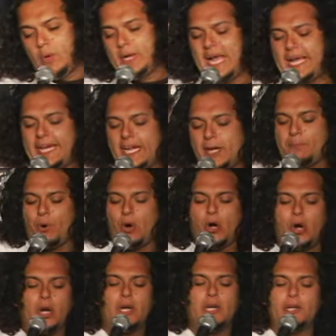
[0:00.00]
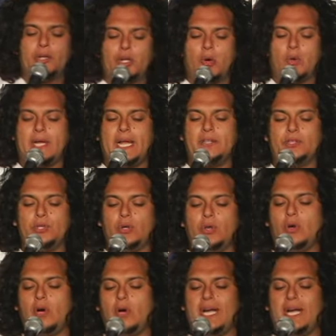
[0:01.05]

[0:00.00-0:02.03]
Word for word: when I get bored, you know what I do?